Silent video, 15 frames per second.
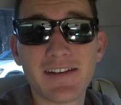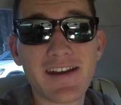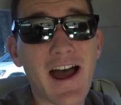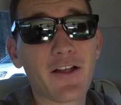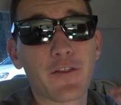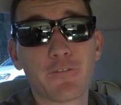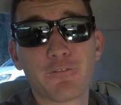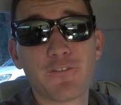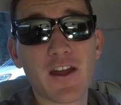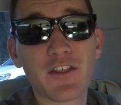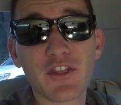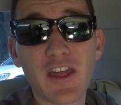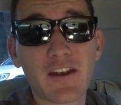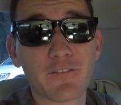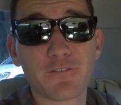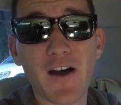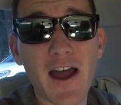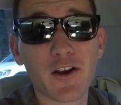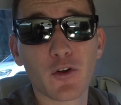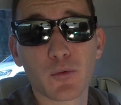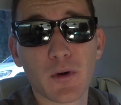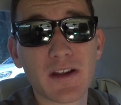Now, the fifth and
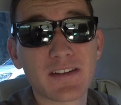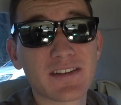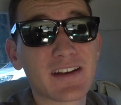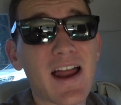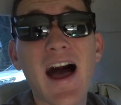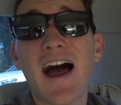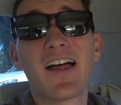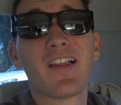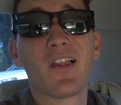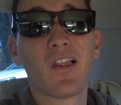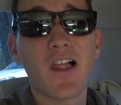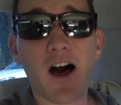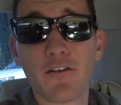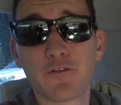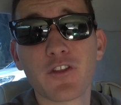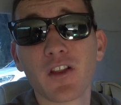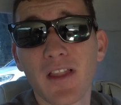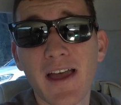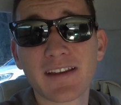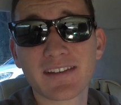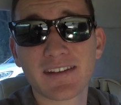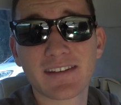final reason I love the
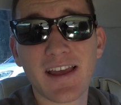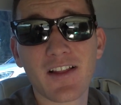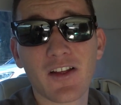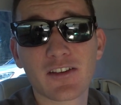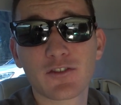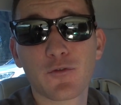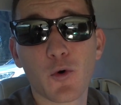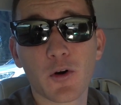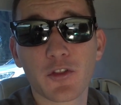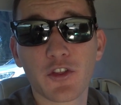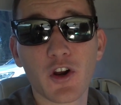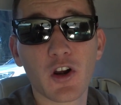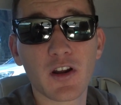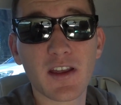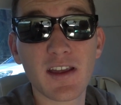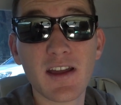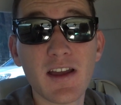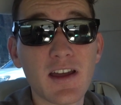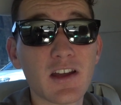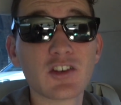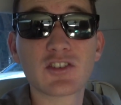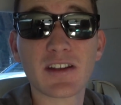Lexus LS430
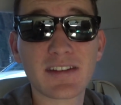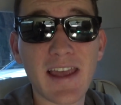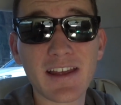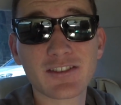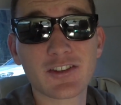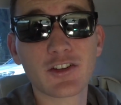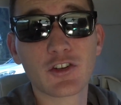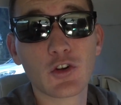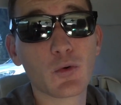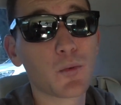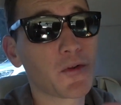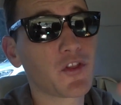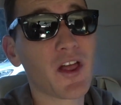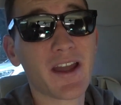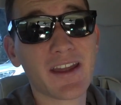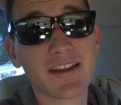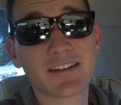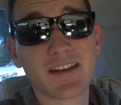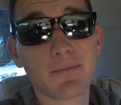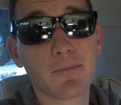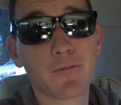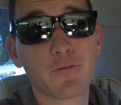just has to do with, like I
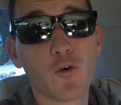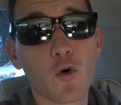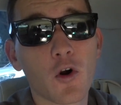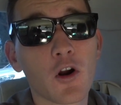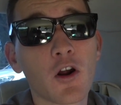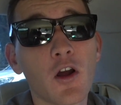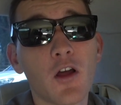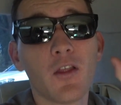said before,